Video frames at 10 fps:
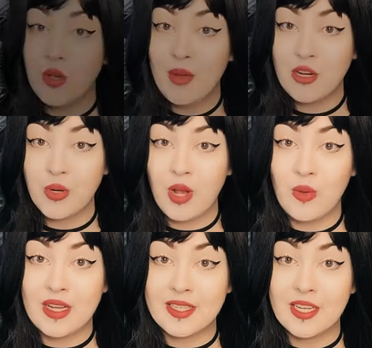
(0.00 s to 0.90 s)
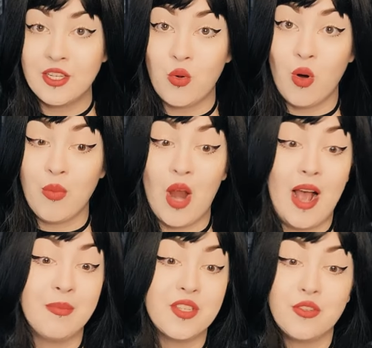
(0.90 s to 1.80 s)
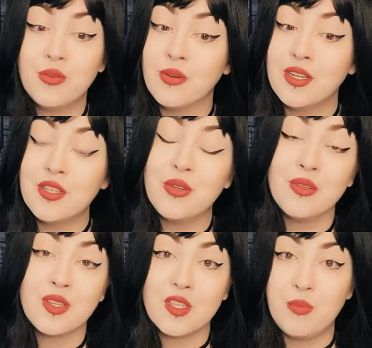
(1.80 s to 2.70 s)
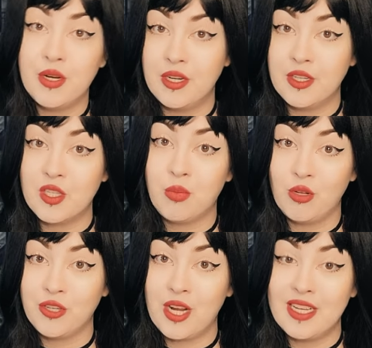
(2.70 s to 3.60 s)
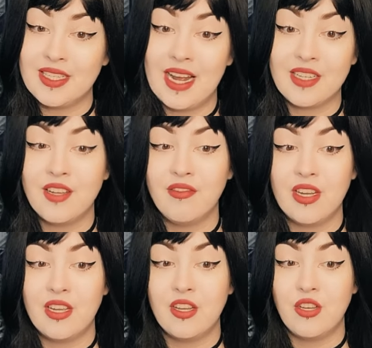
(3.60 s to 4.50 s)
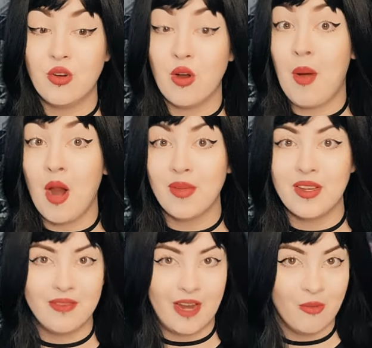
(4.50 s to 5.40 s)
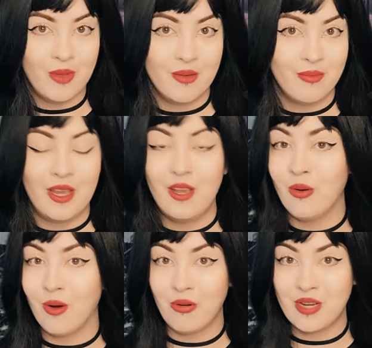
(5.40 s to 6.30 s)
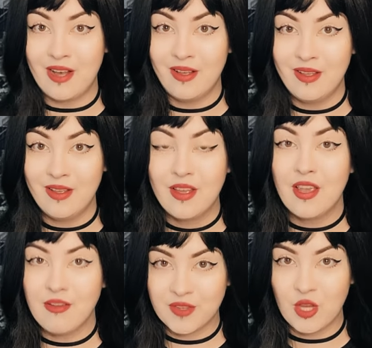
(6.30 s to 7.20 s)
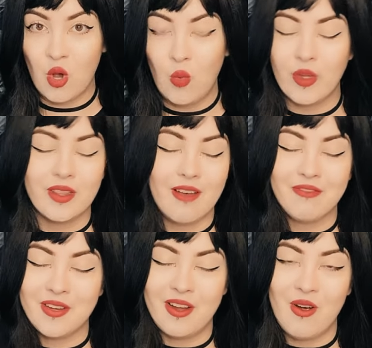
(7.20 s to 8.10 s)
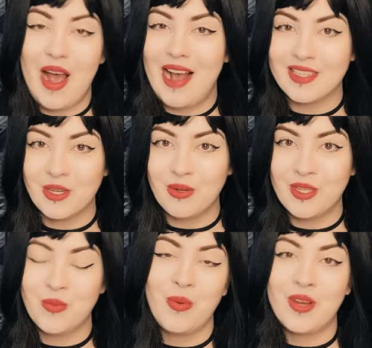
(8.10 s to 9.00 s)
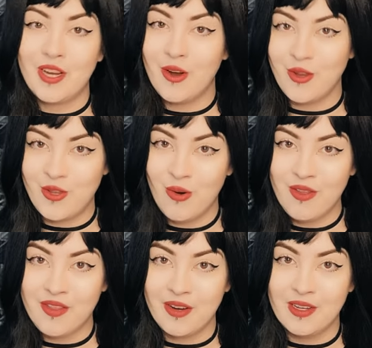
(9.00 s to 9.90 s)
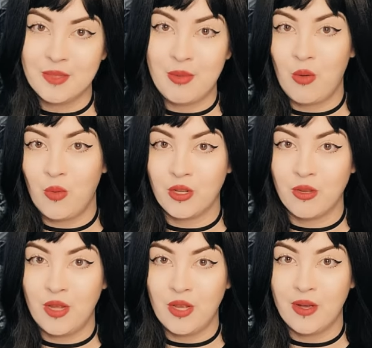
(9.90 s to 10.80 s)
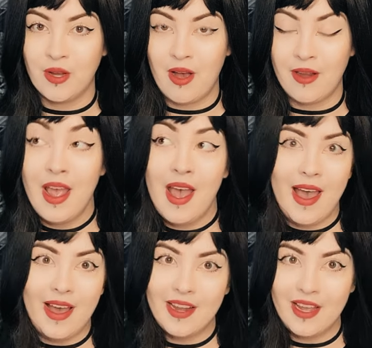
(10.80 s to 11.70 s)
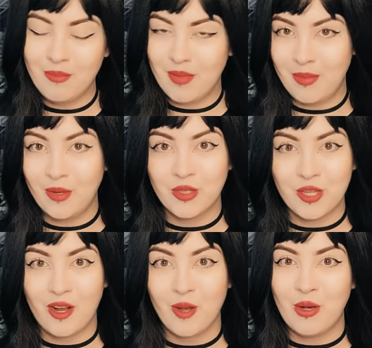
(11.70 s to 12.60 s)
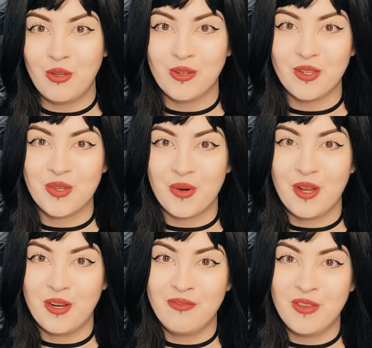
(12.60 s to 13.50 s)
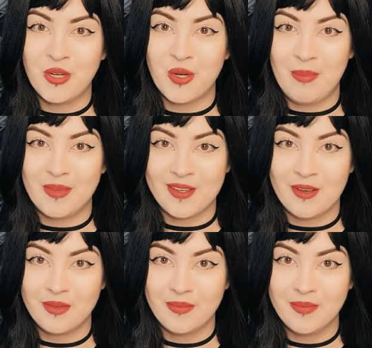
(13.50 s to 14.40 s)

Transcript: you a Montreal resident or perhaps a tourist who has experienced poltergeist activity in your apartment, Airbnb, or hotel? If so, we'd love to know. As always, we want to hear your theories about what could be going on. And hey, maybe we'll talk about your story in a future episode.